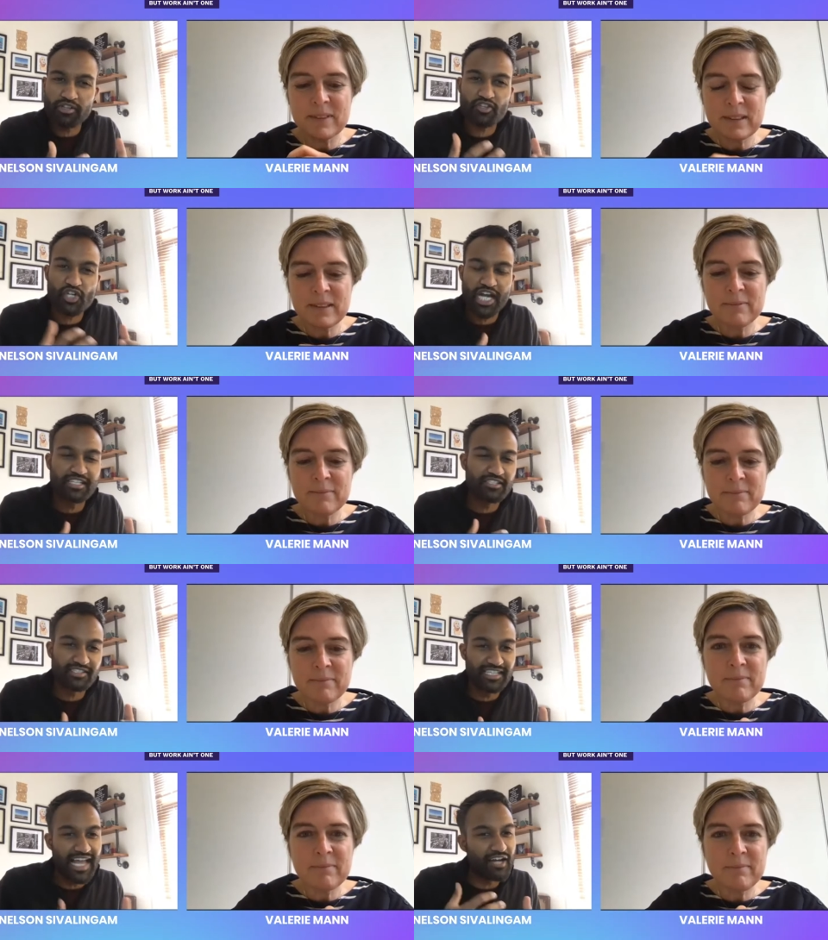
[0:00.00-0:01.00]
Speaker 1: are the
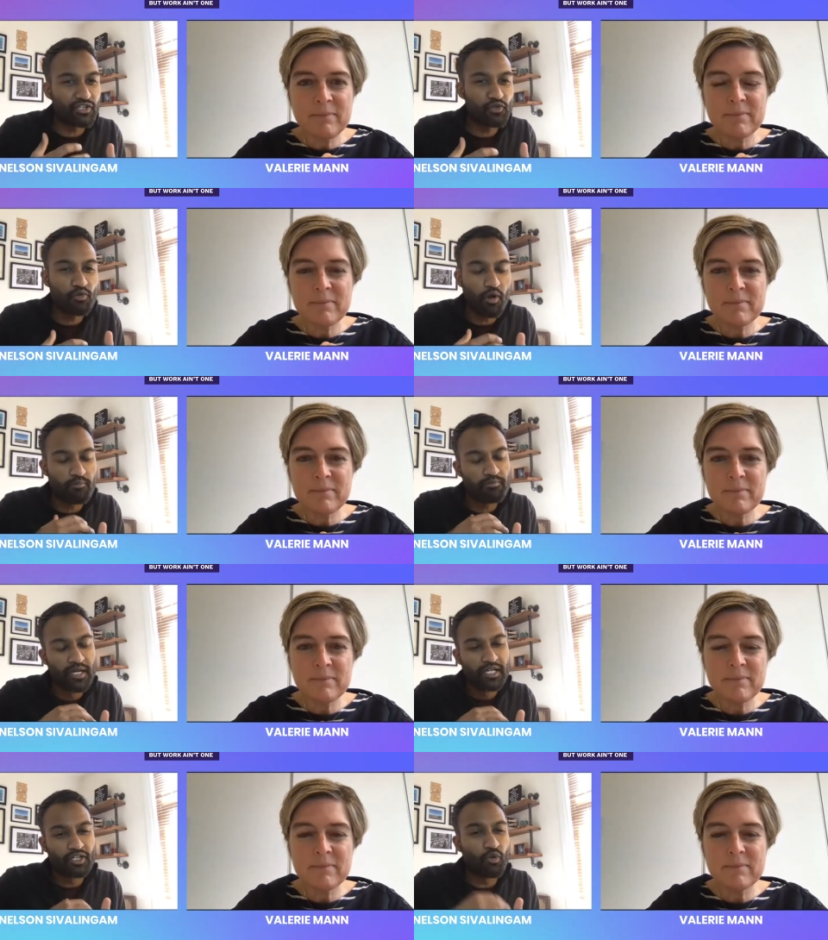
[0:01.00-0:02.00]
challenges and how do you uh,
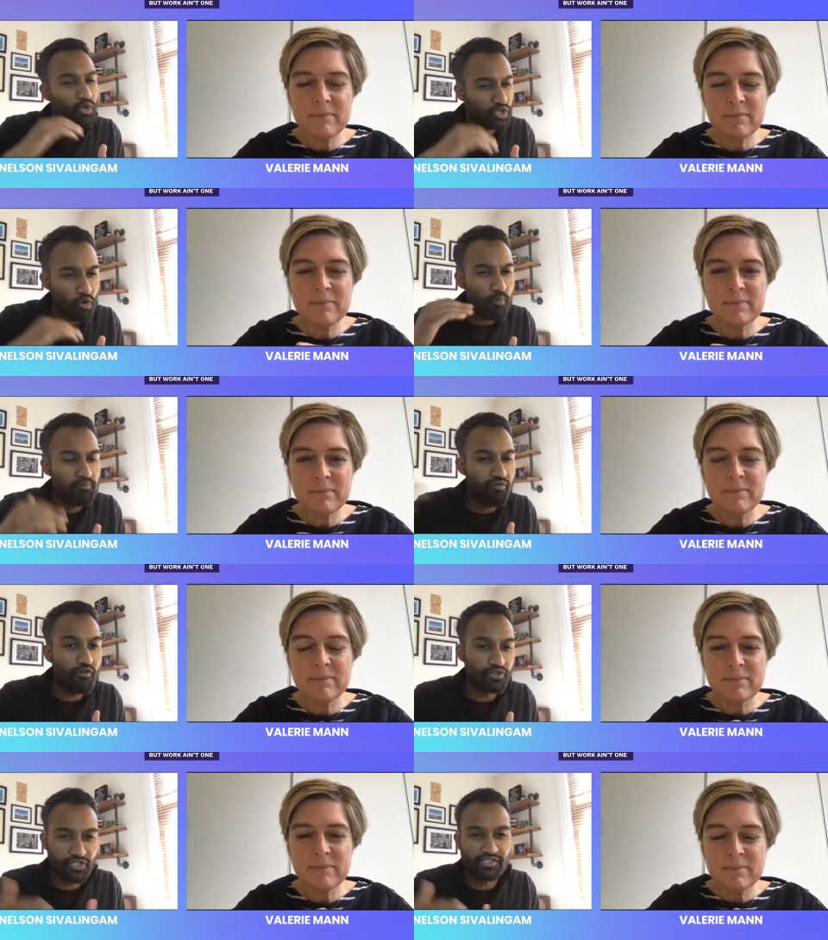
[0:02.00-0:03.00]
you know what's your
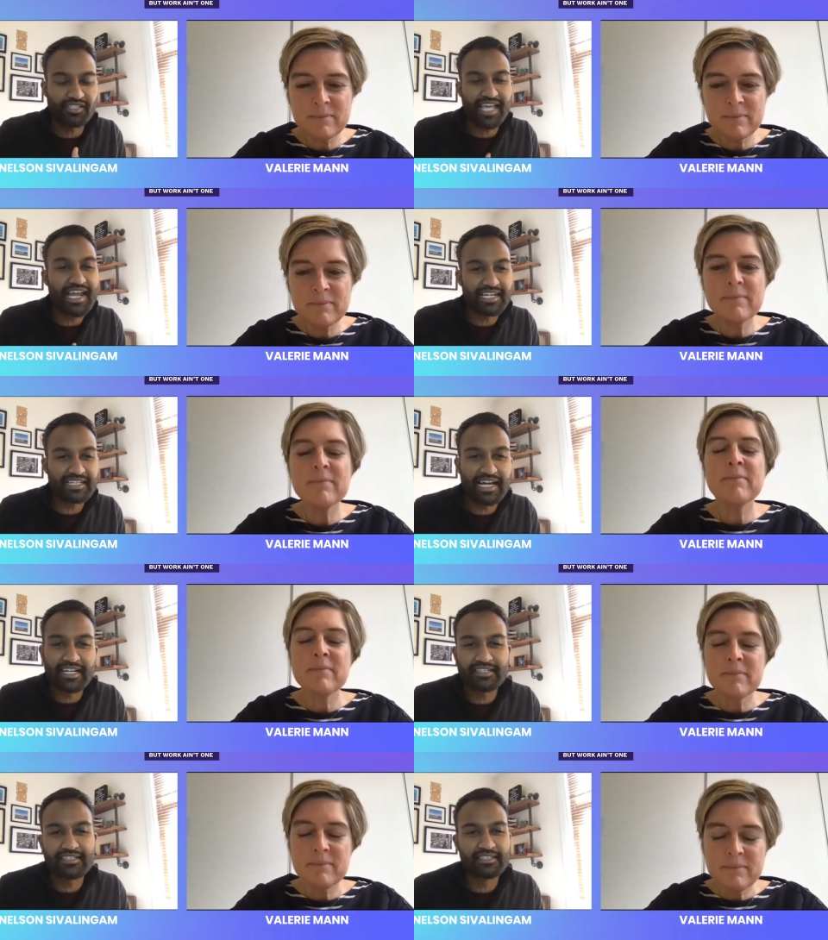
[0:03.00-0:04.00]
approach to scaling
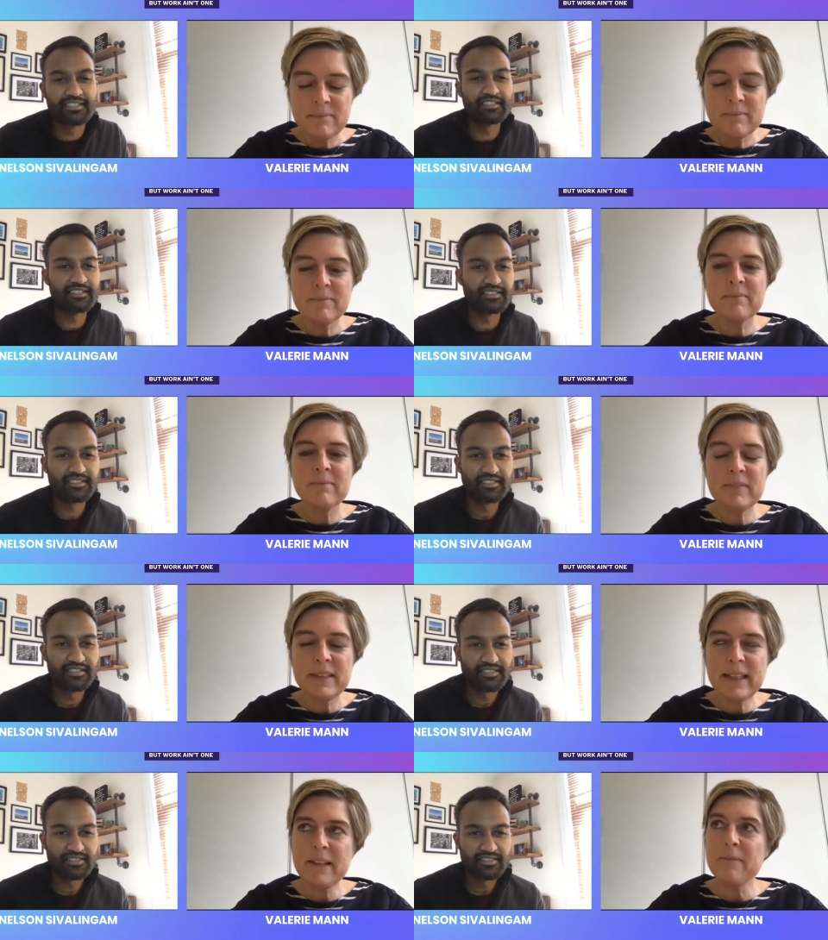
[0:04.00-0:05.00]
that
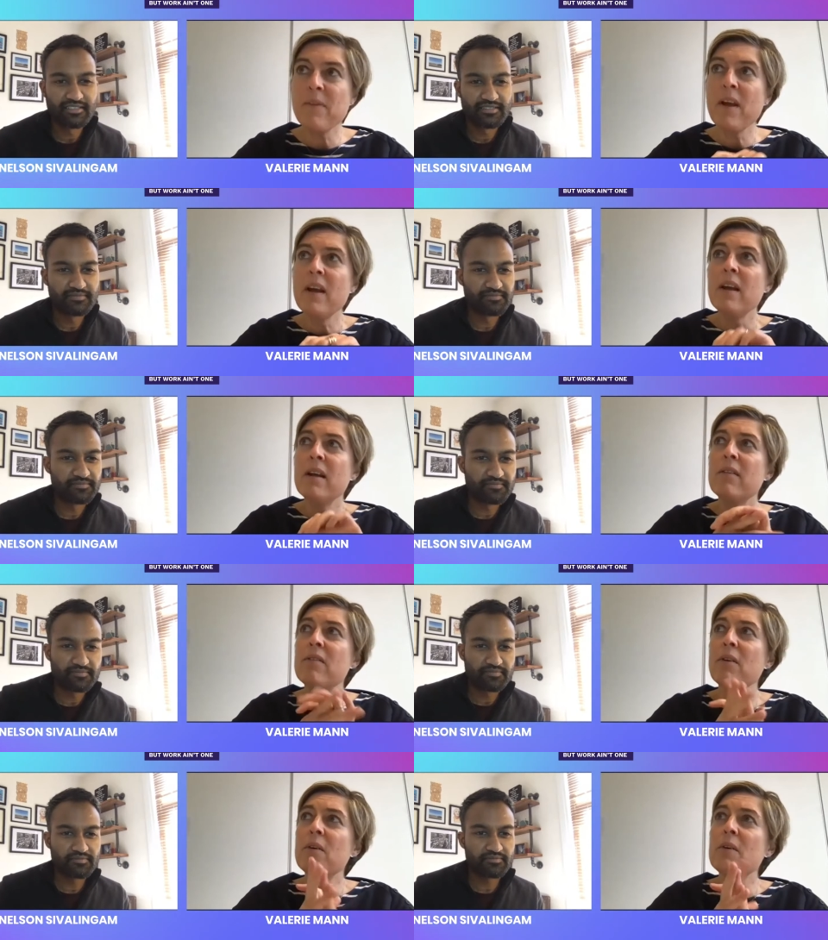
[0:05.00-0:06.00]
Speaker 2: yeah
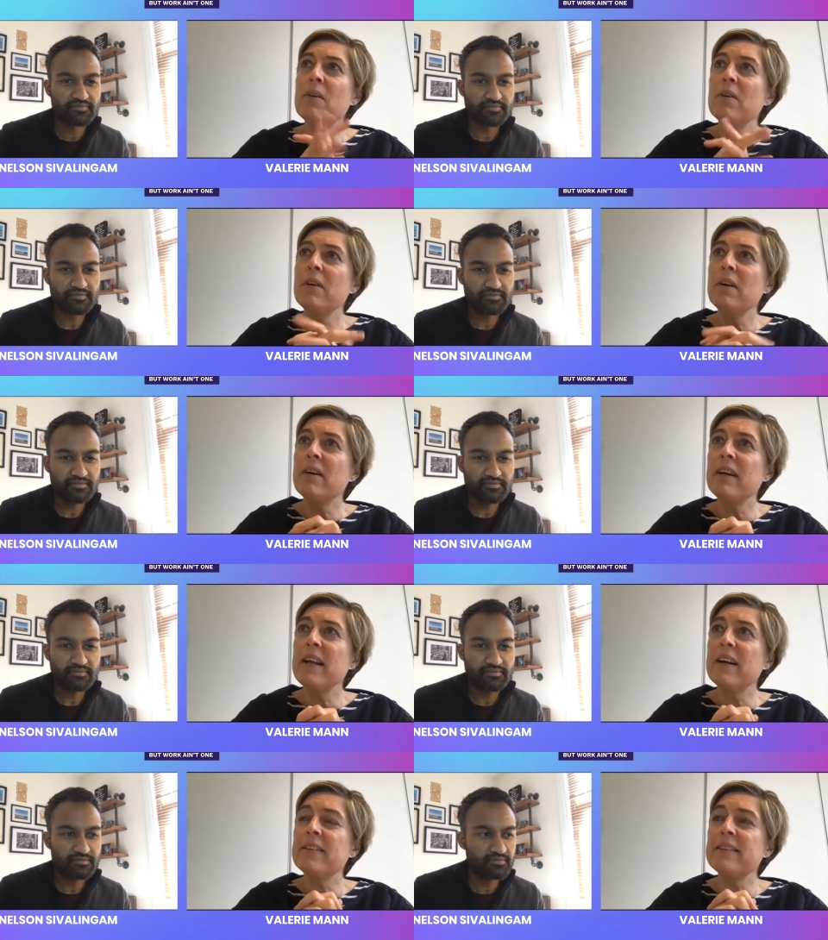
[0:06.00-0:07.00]
so i
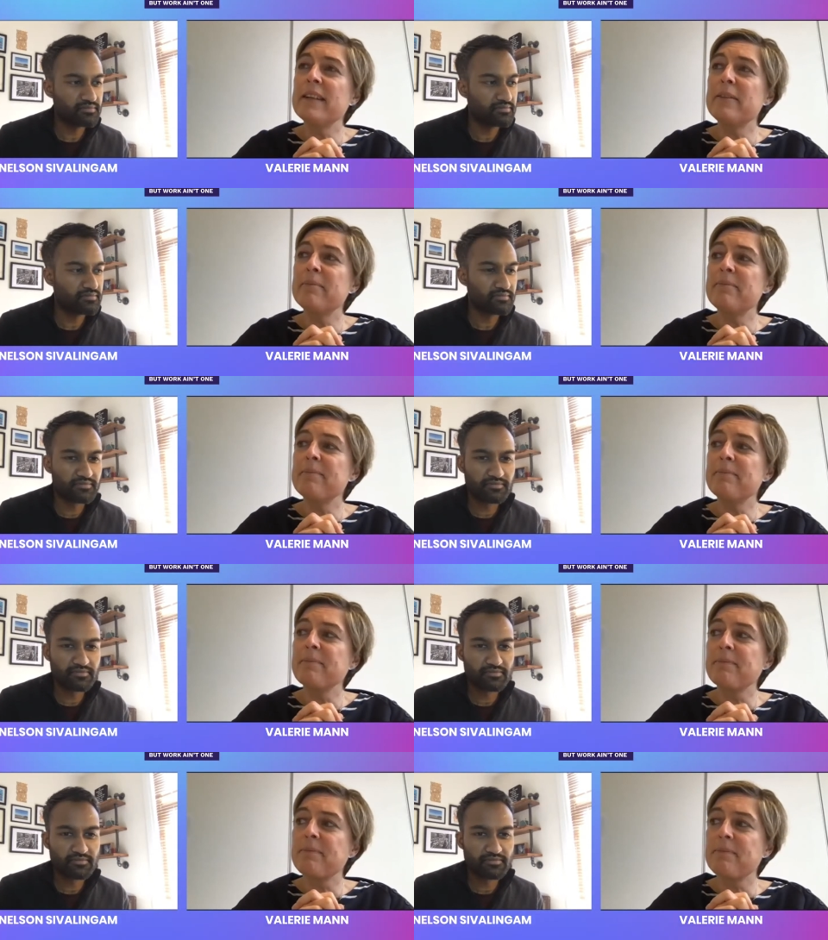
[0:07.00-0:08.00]
guess that's um
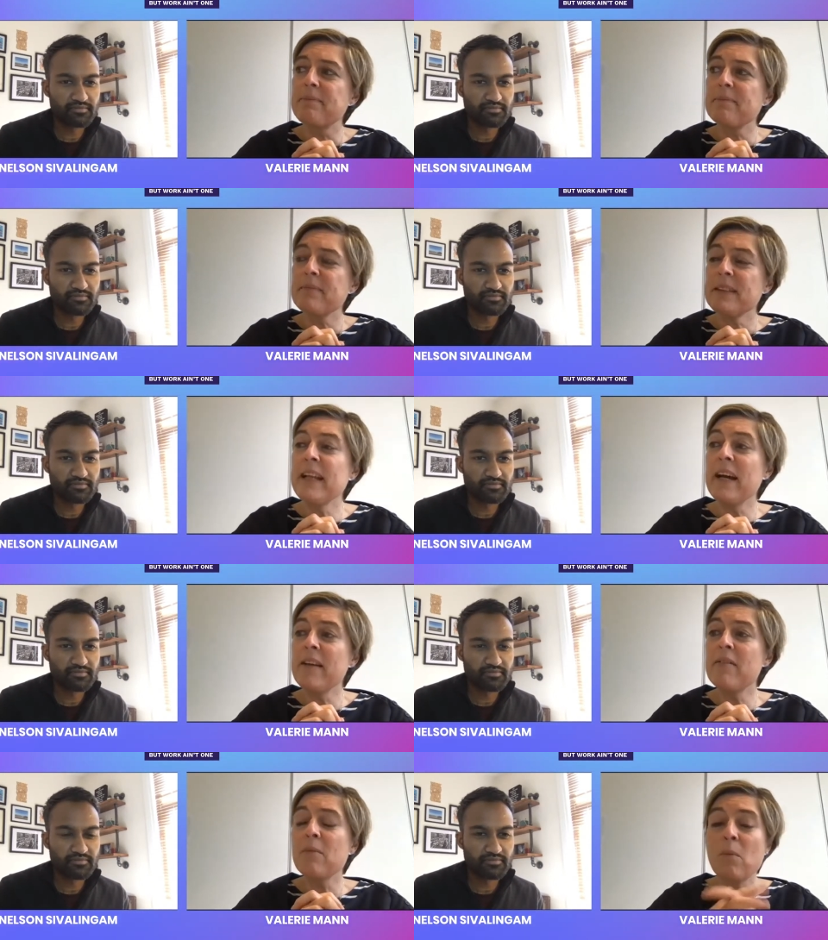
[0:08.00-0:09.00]
that
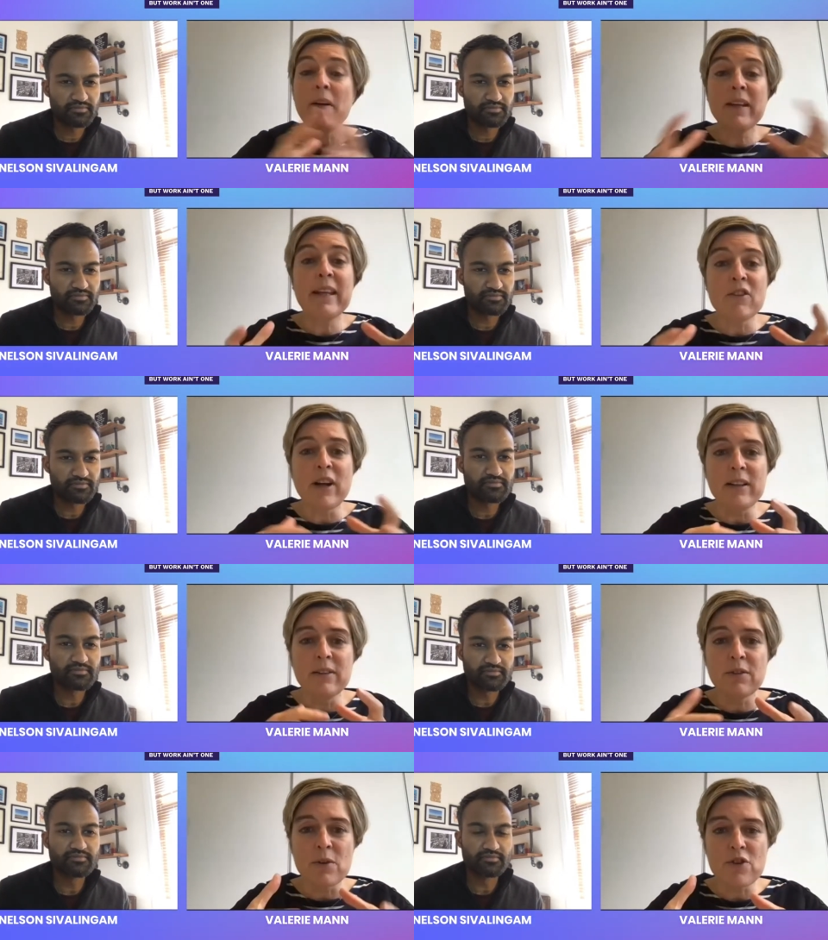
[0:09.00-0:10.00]
is one key
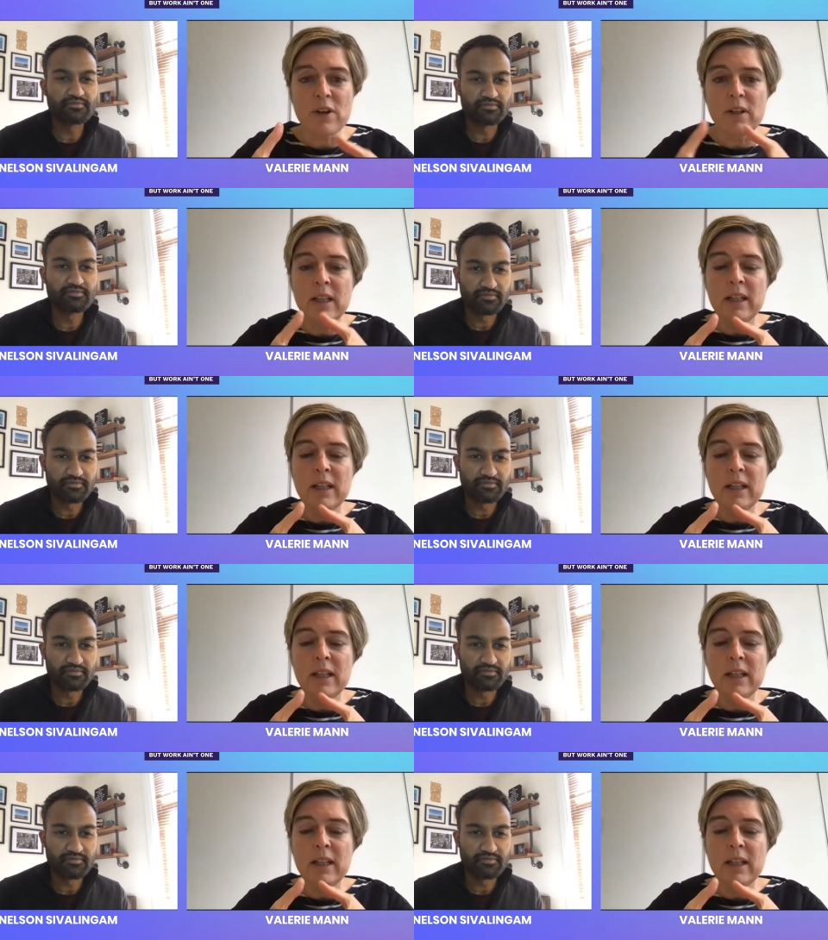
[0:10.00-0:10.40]
challenge for sure